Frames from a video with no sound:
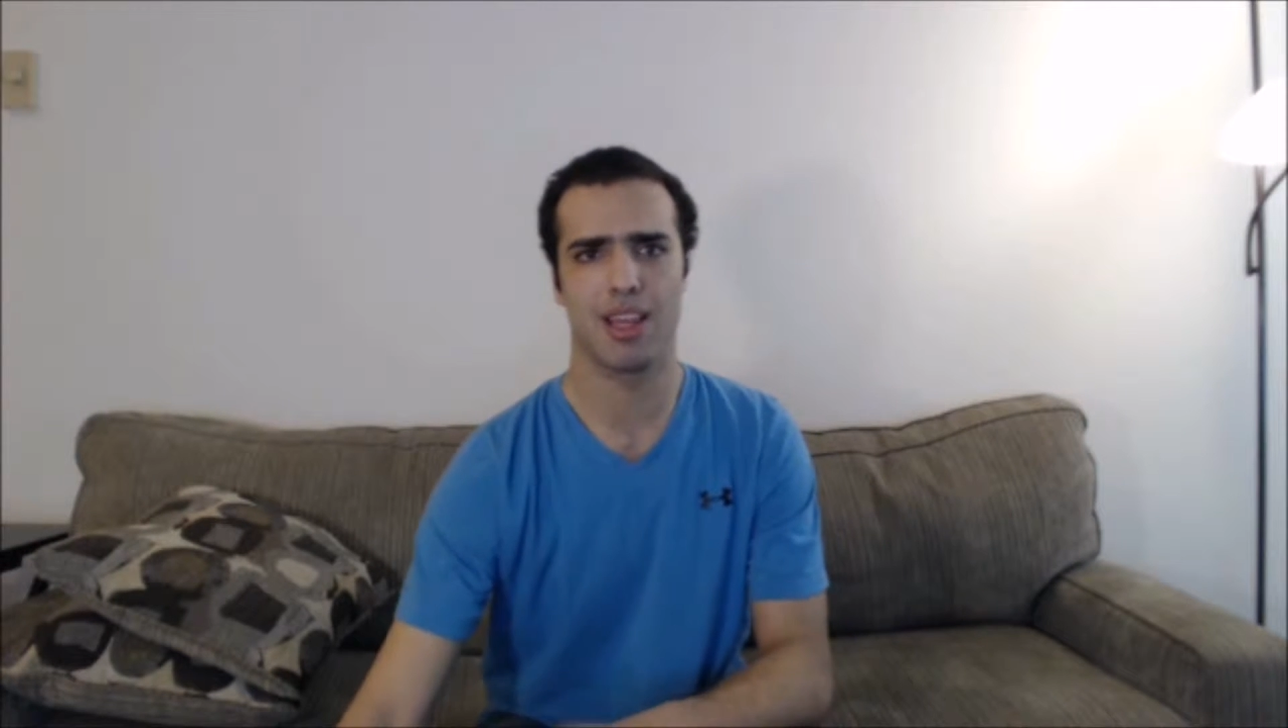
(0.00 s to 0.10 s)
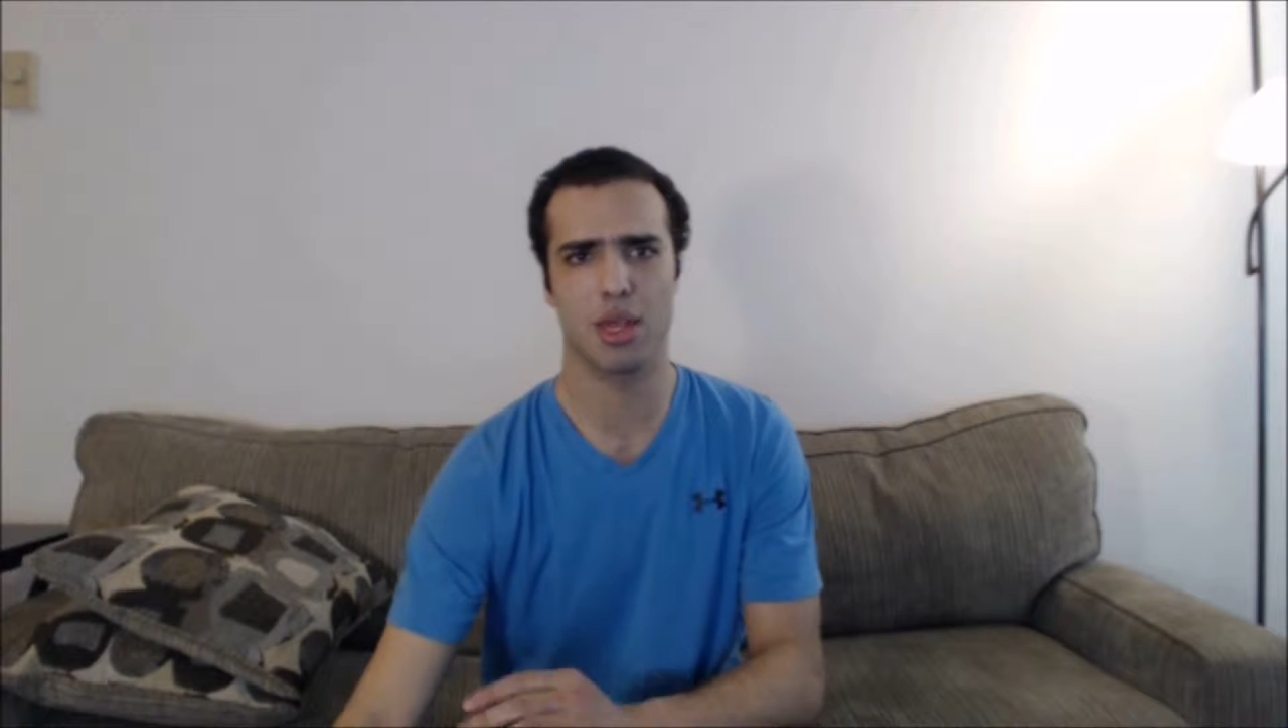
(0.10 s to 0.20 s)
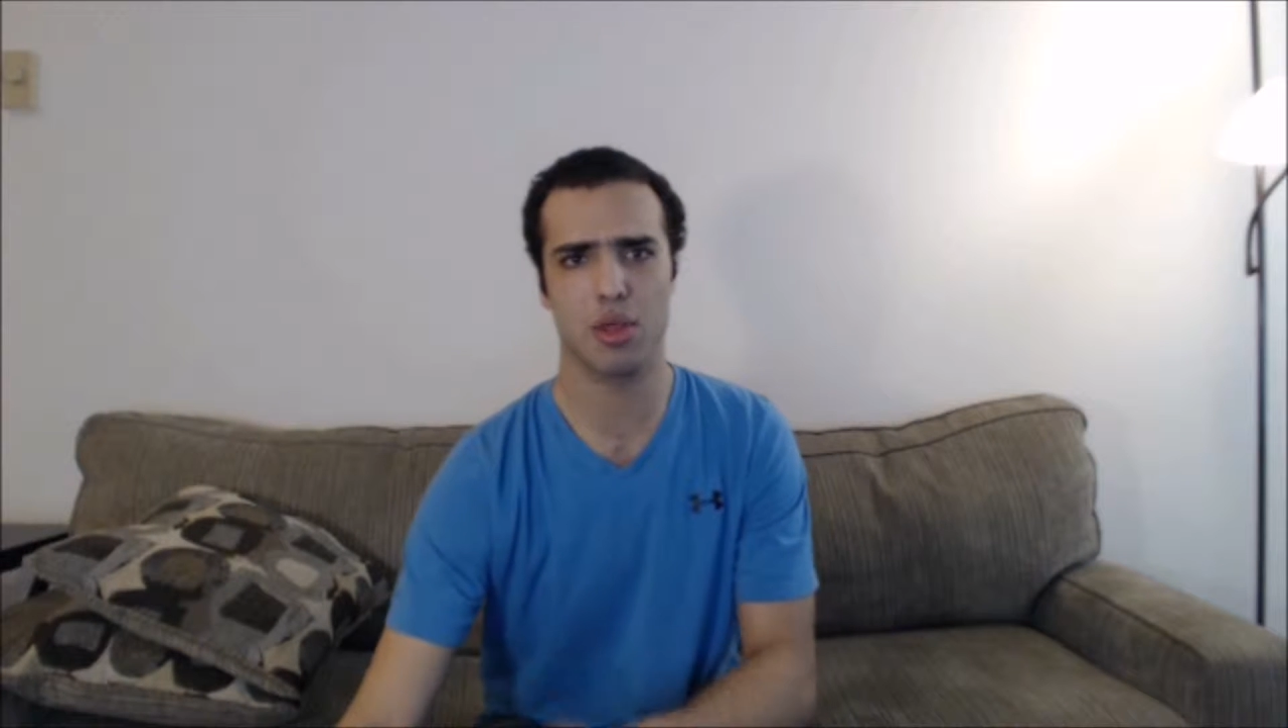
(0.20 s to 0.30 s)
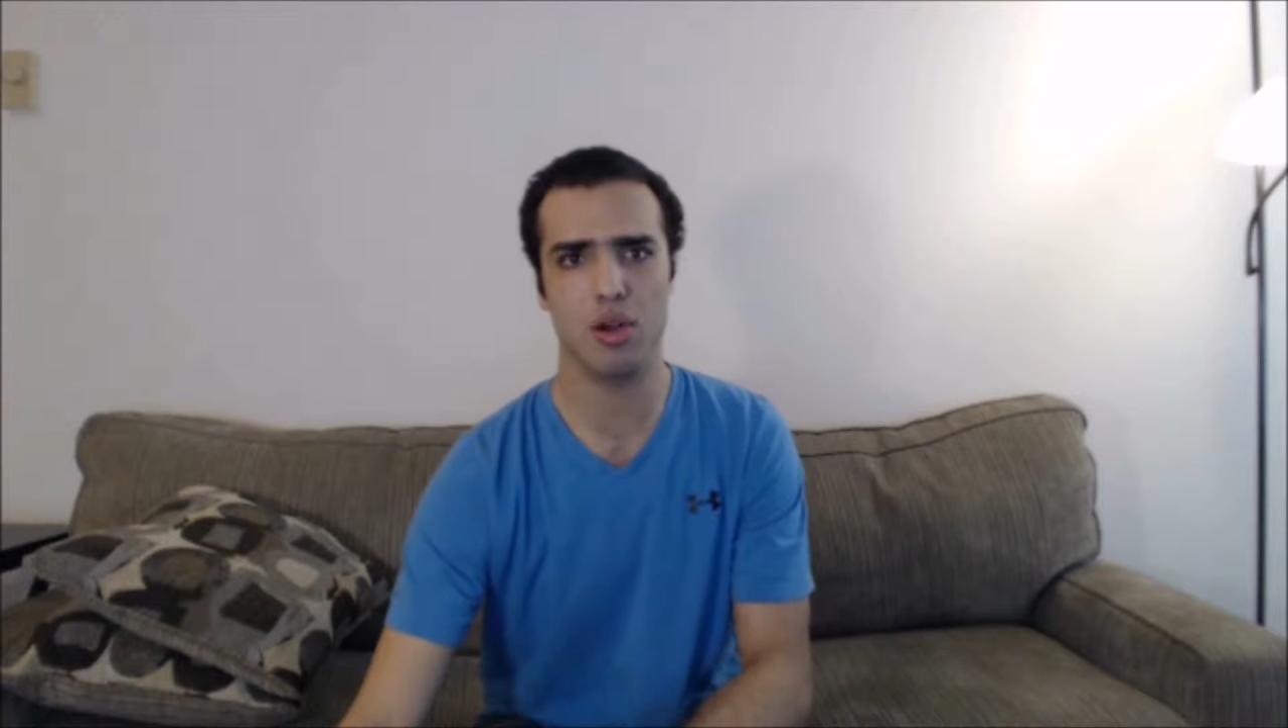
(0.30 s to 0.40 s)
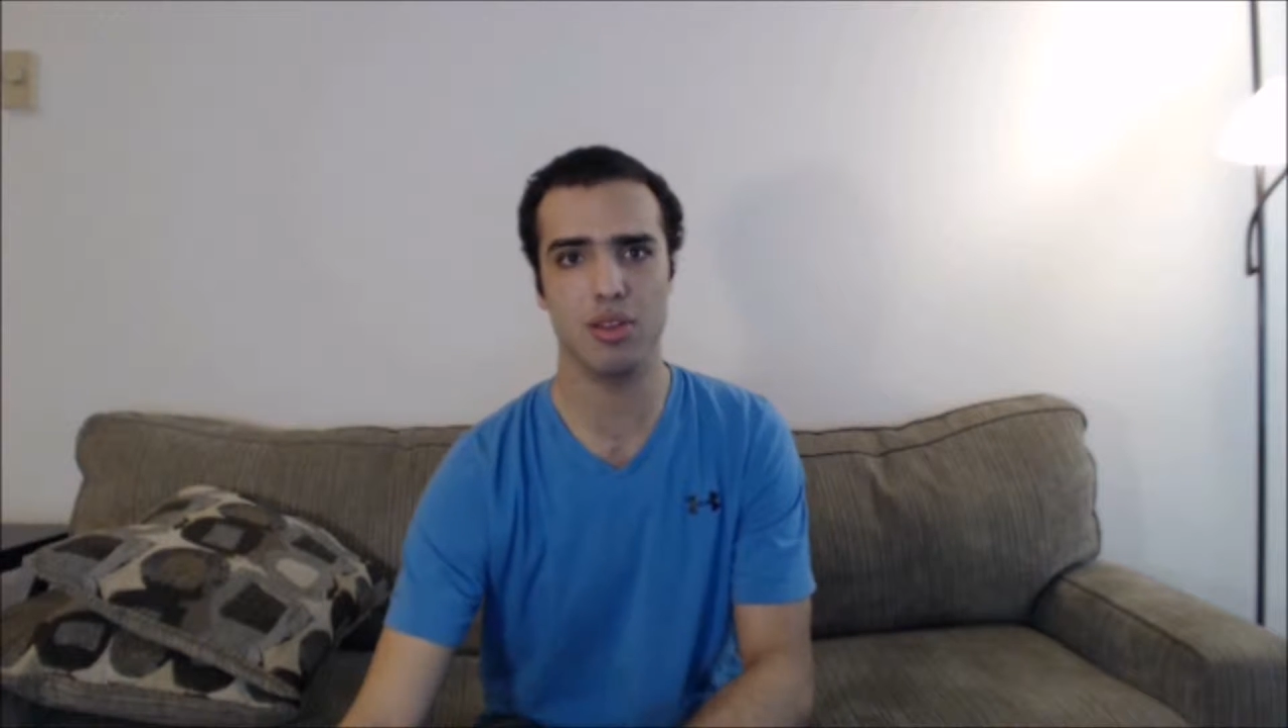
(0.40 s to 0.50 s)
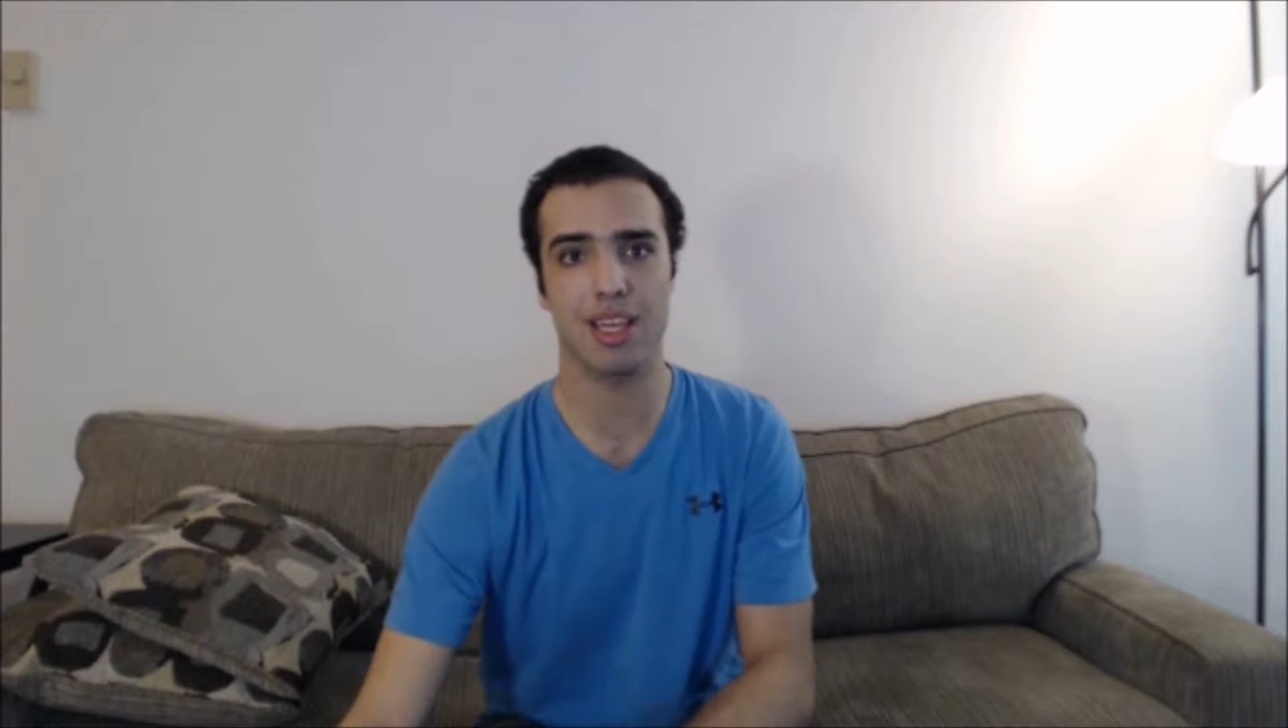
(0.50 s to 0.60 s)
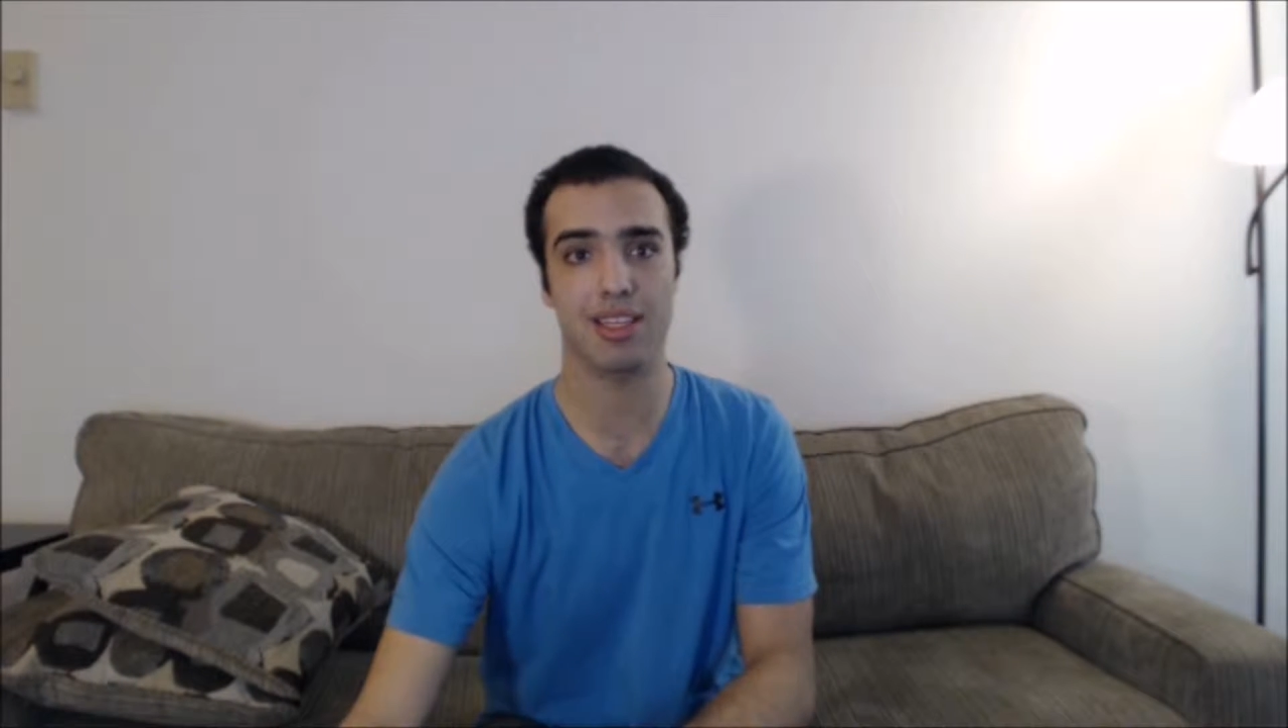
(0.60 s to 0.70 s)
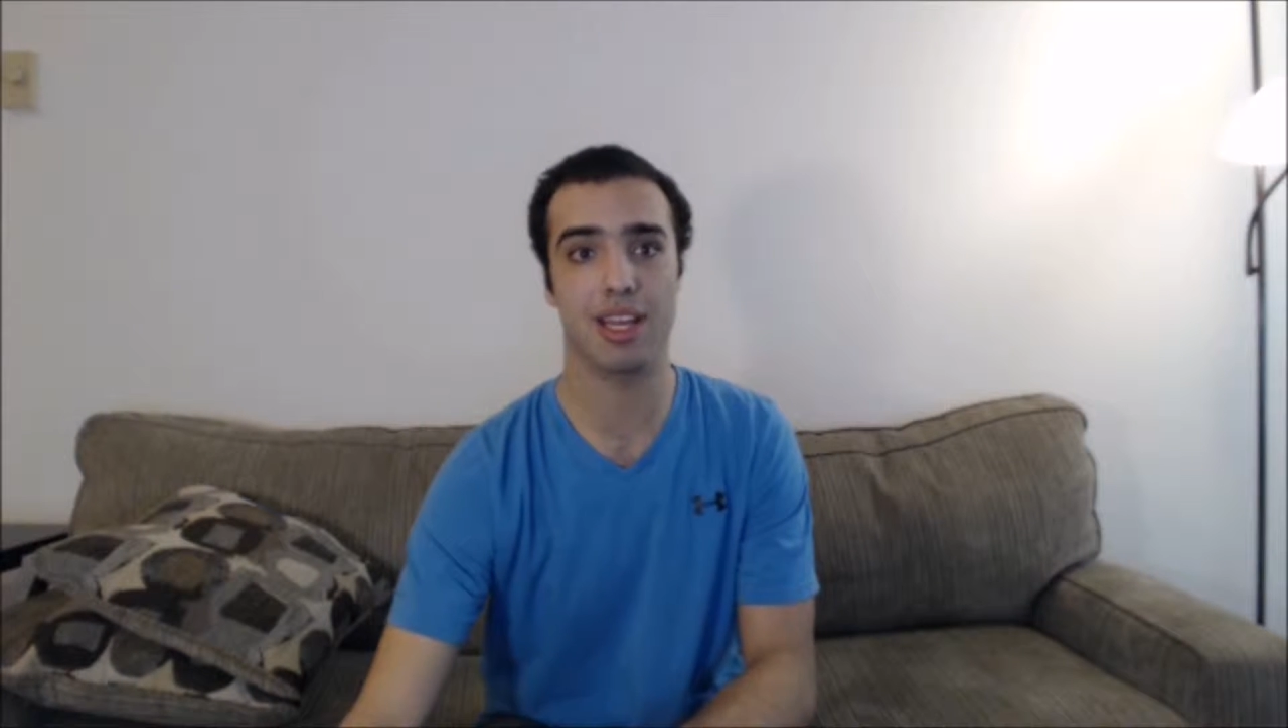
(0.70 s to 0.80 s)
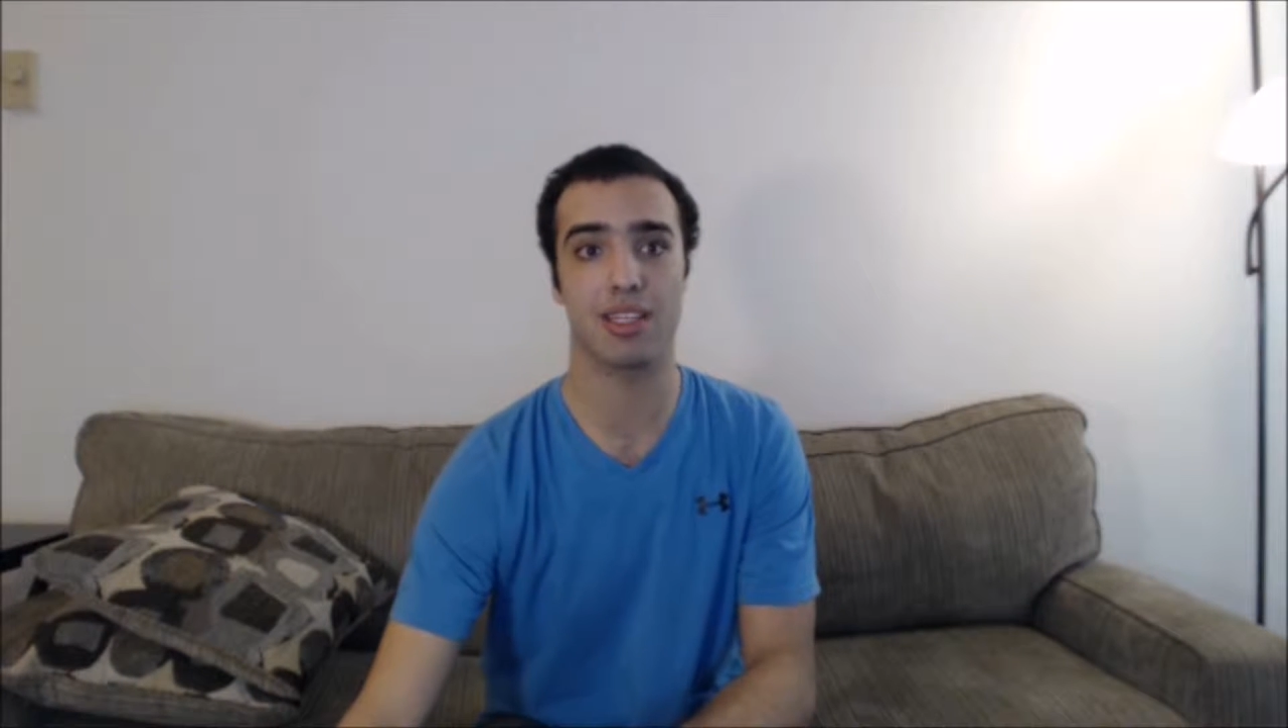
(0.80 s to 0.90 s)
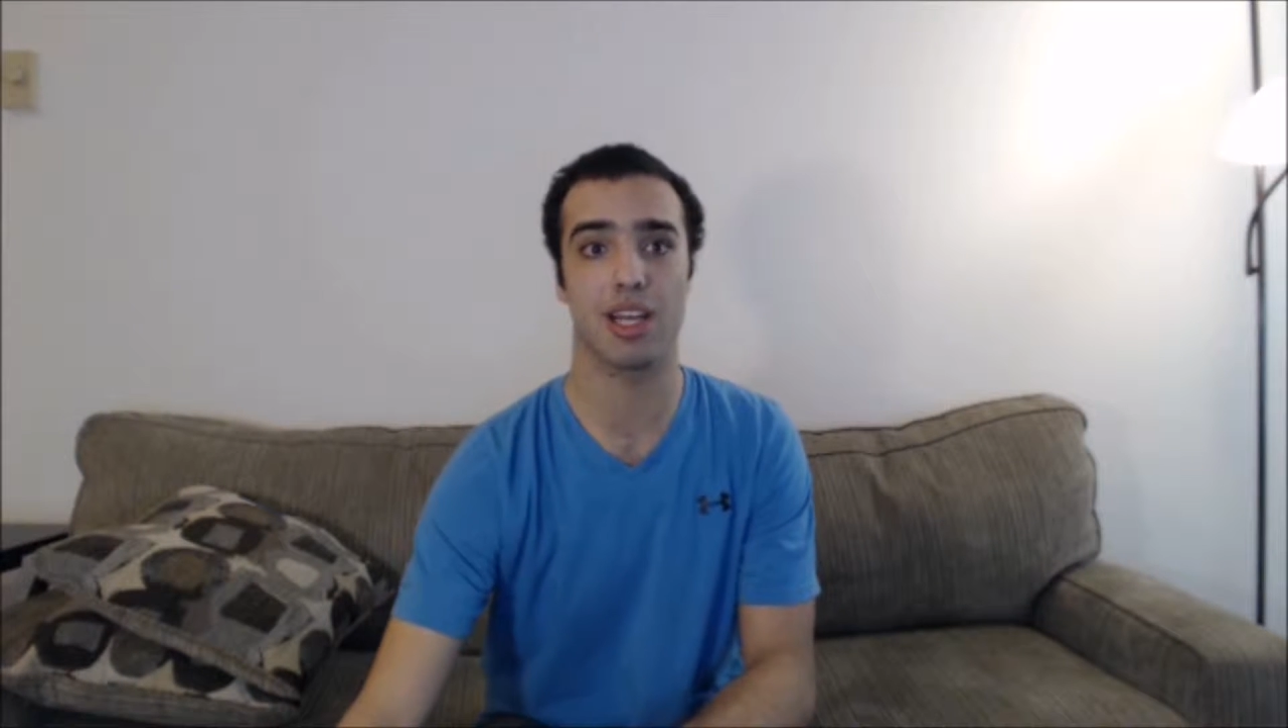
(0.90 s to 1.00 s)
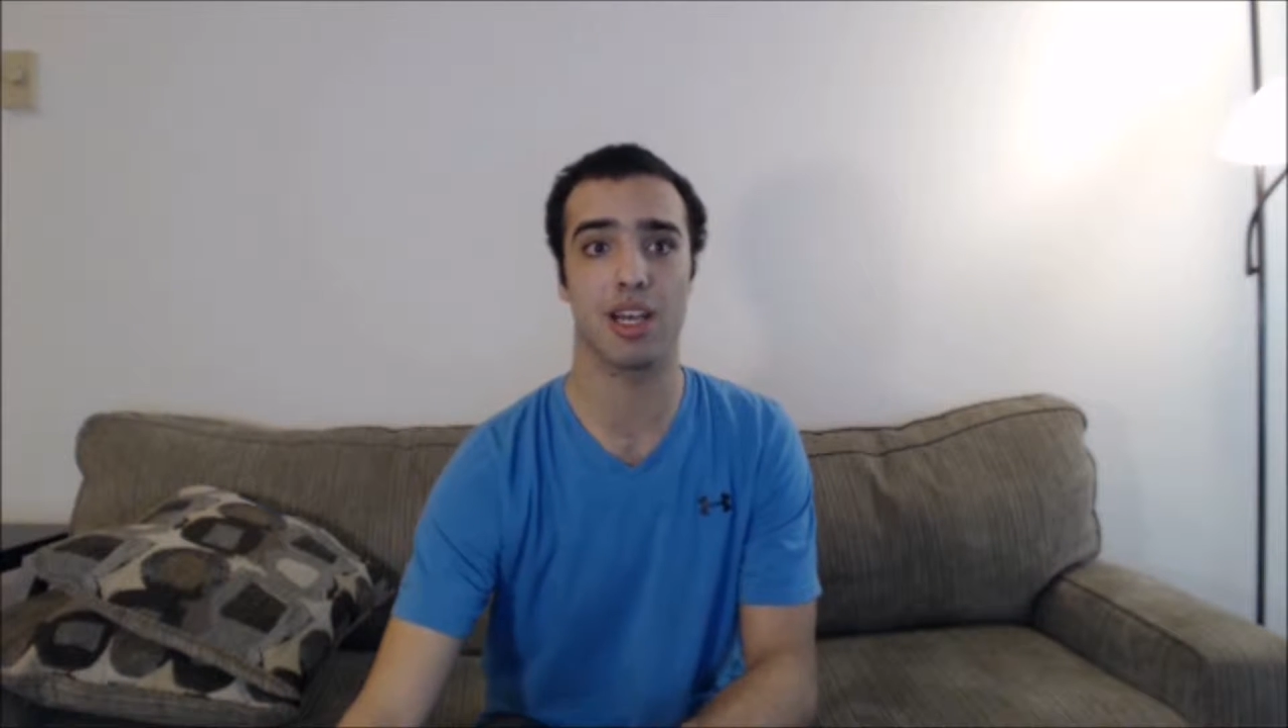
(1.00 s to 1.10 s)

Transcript: The third thing that it